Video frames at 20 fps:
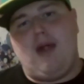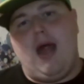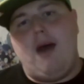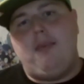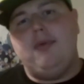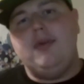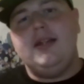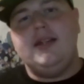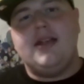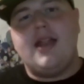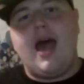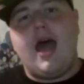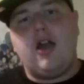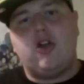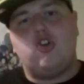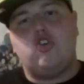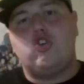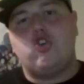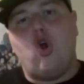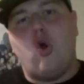probably
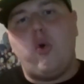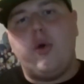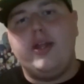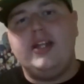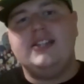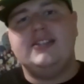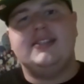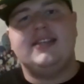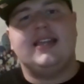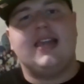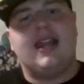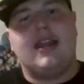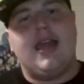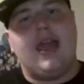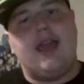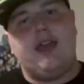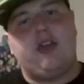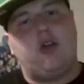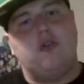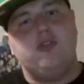not going to get a
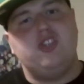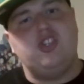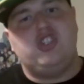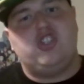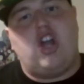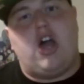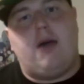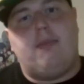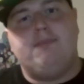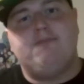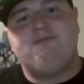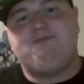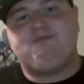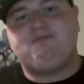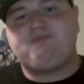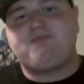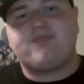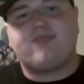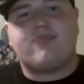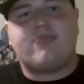head coaching job.
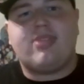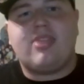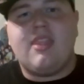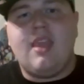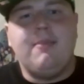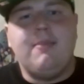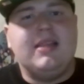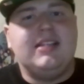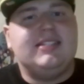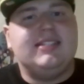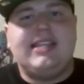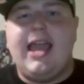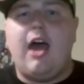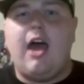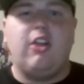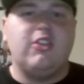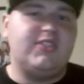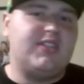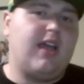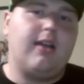I mean,
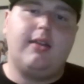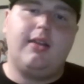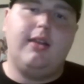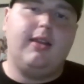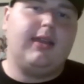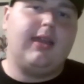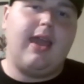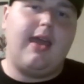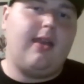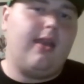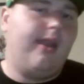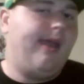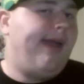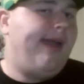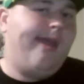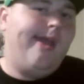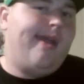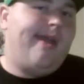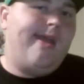Seattle's not going to get.